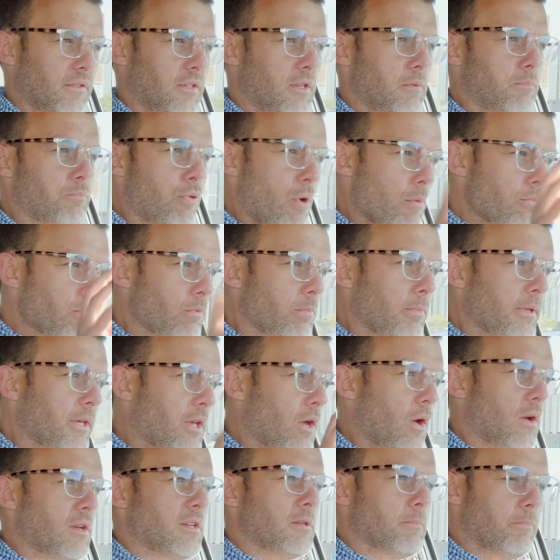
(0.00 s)
you're probably
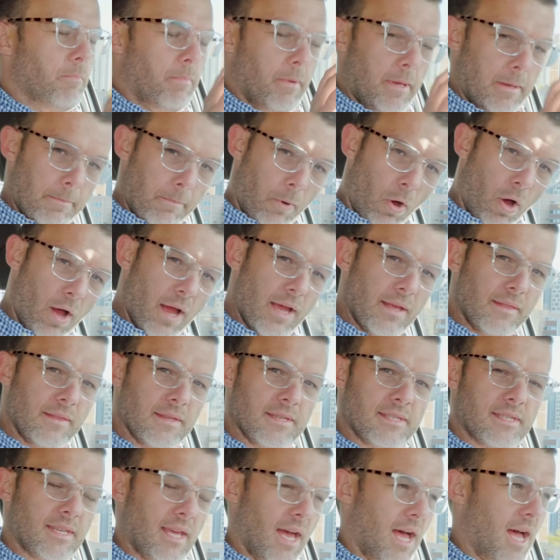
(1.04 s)
going to be buying
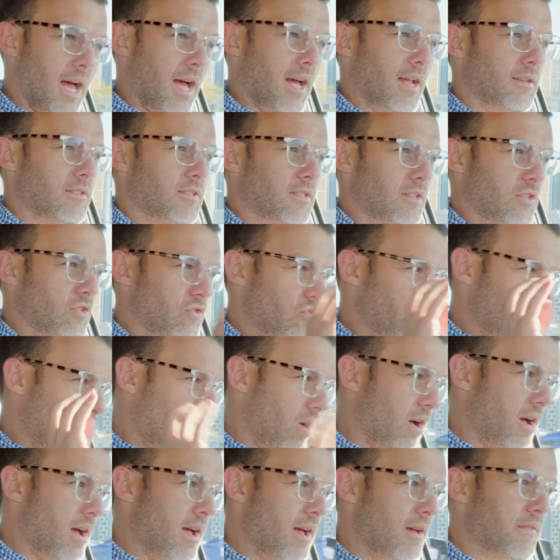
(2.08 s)
this car to
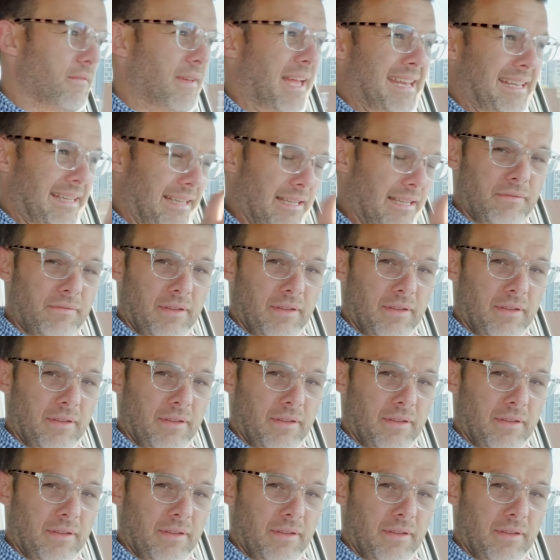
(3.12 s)
drive and